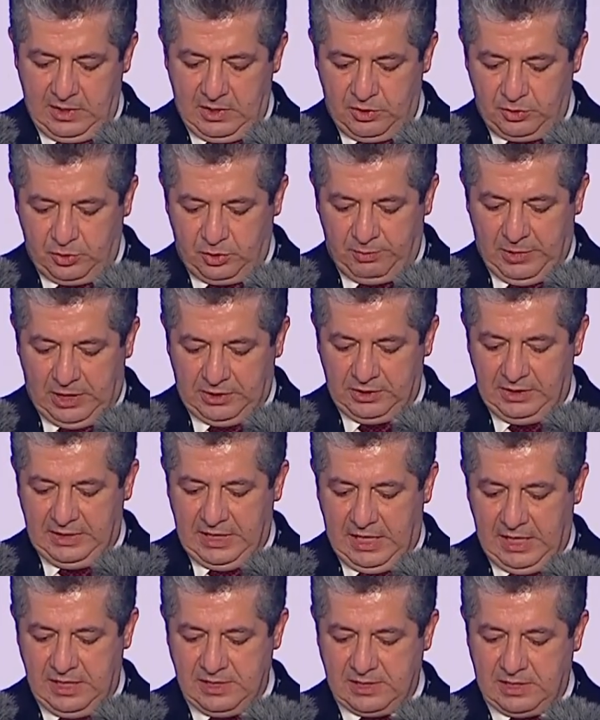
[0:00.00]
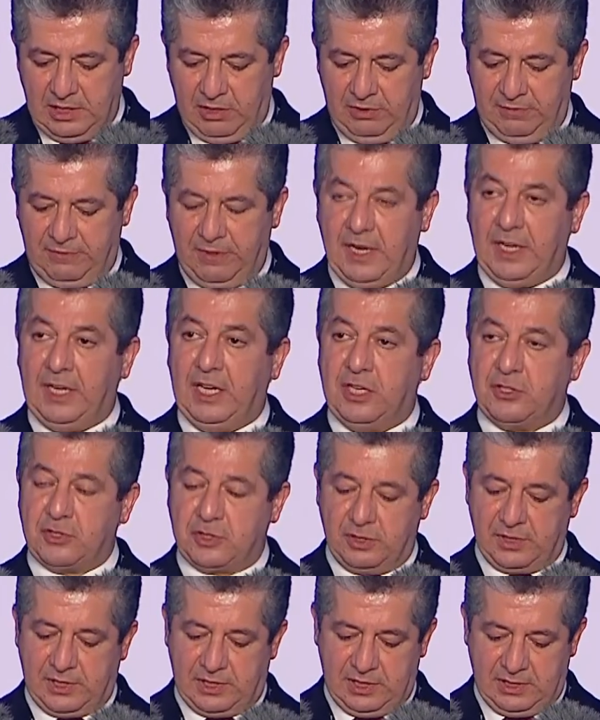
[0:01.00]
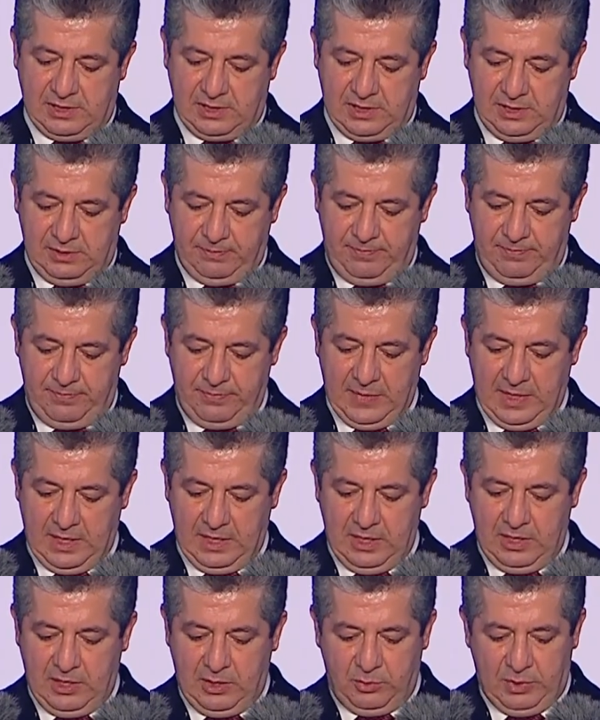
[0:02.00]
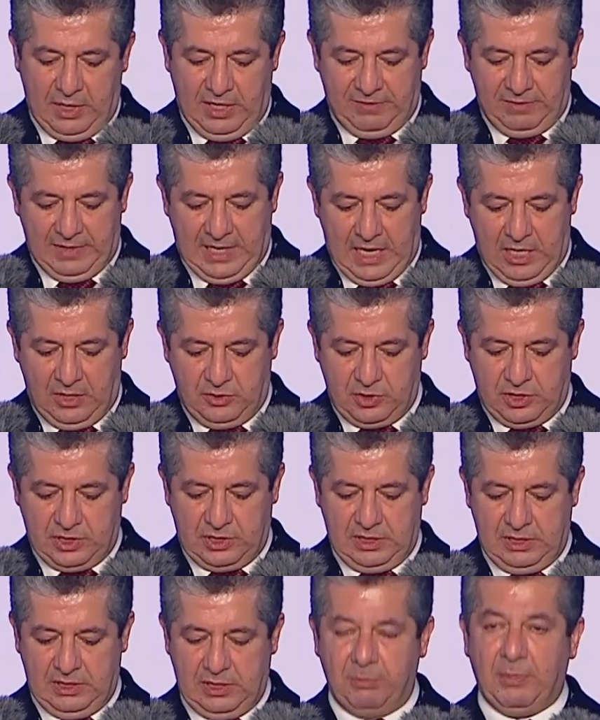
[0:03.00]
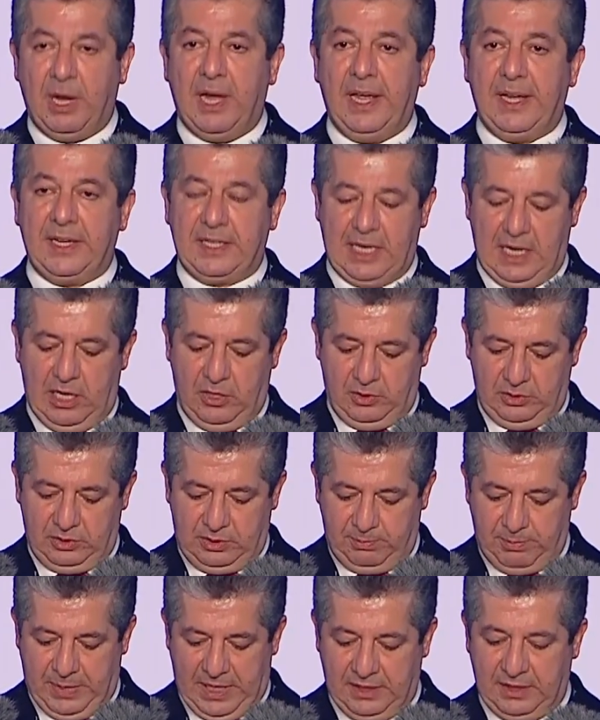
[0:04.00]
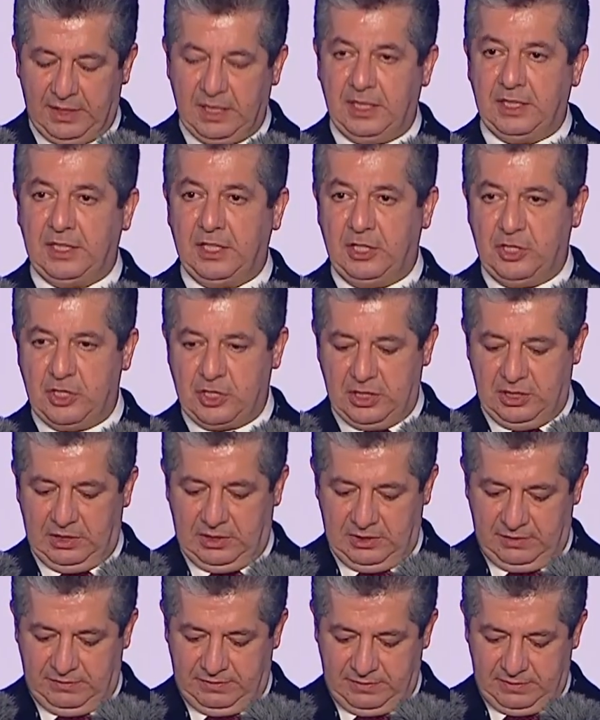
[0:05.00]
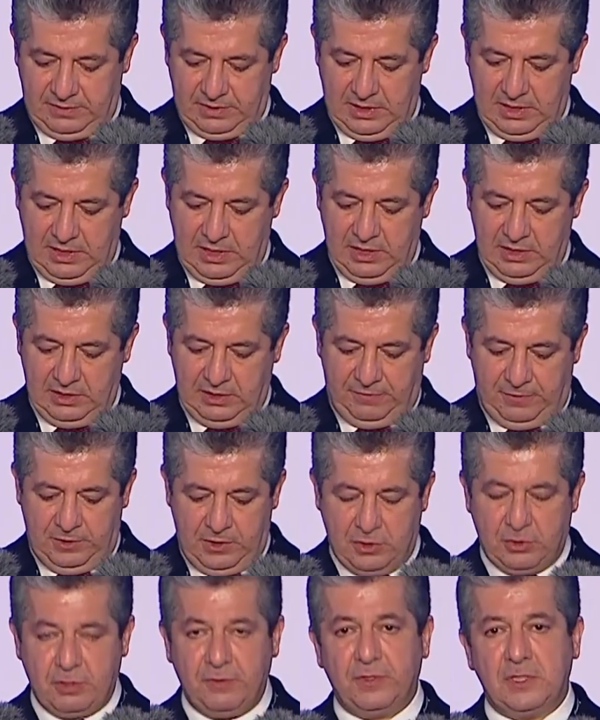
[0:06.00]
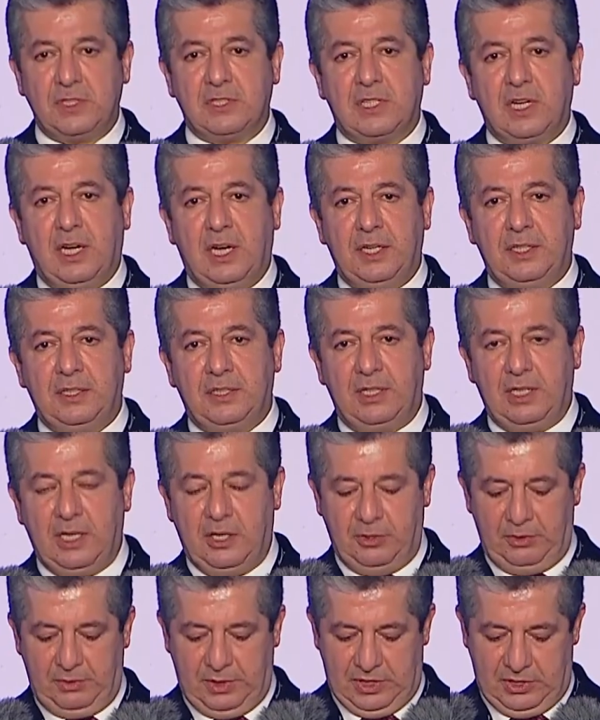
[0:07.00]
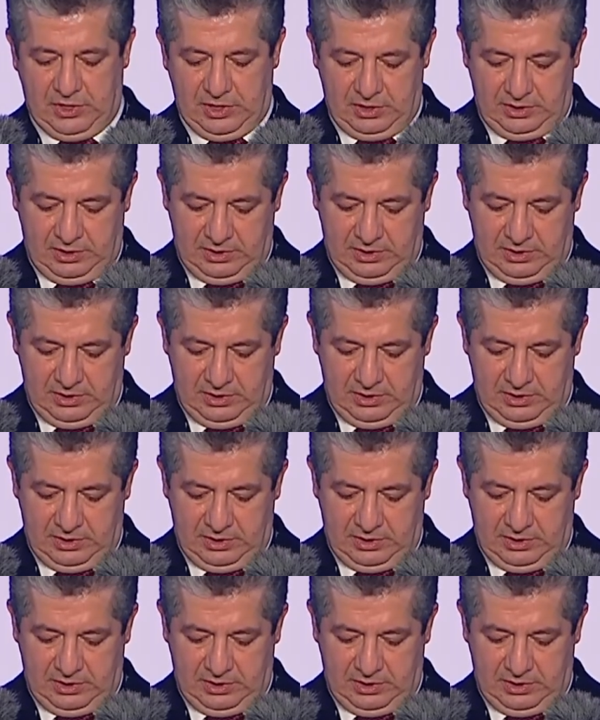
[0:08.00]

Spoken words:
To modernize our financial system, we have launched the My Account Banking Initiative, the first of its kind in our region.